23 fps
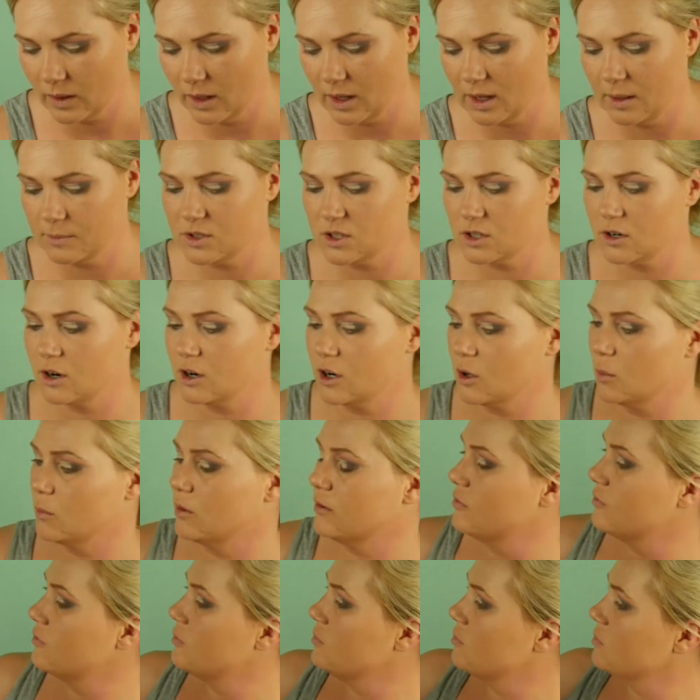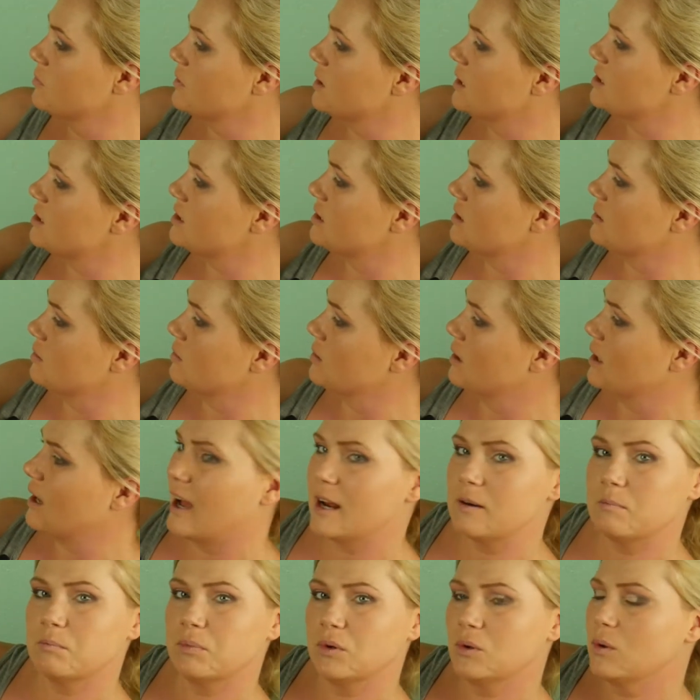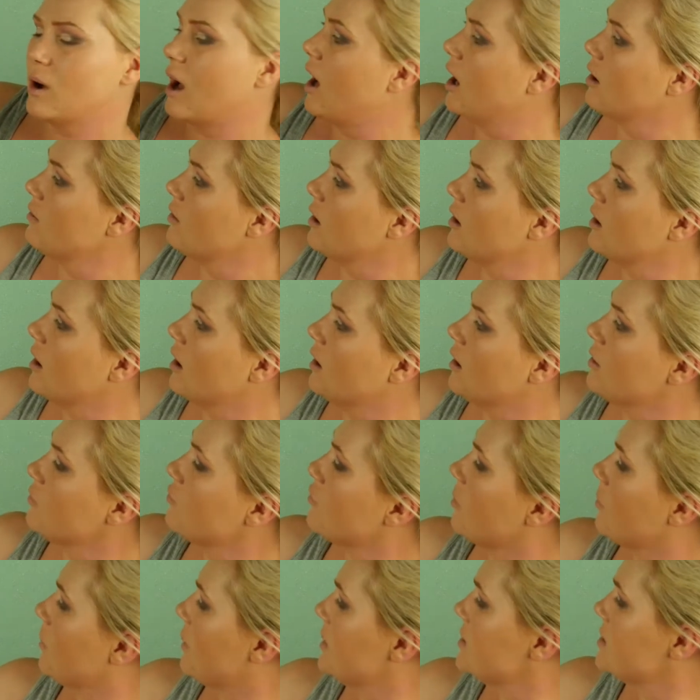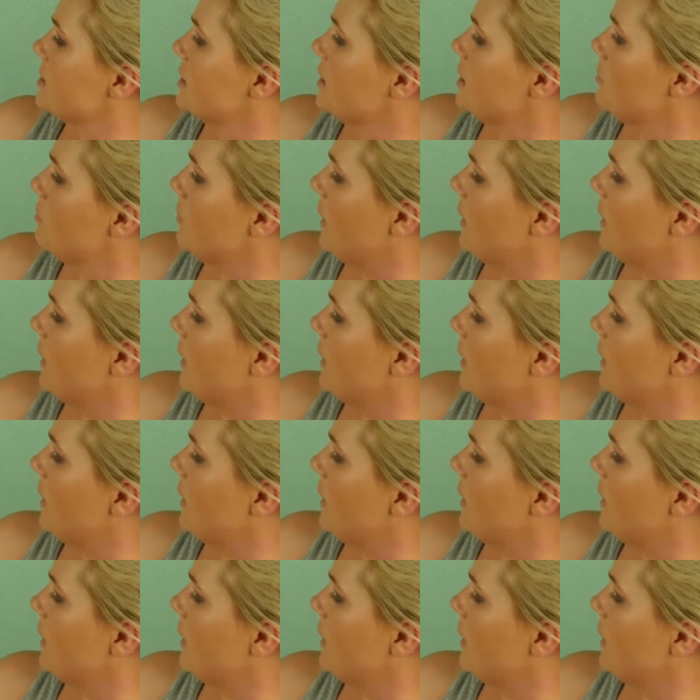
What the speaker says: I'm starting with this light blue aqua color from my Sleek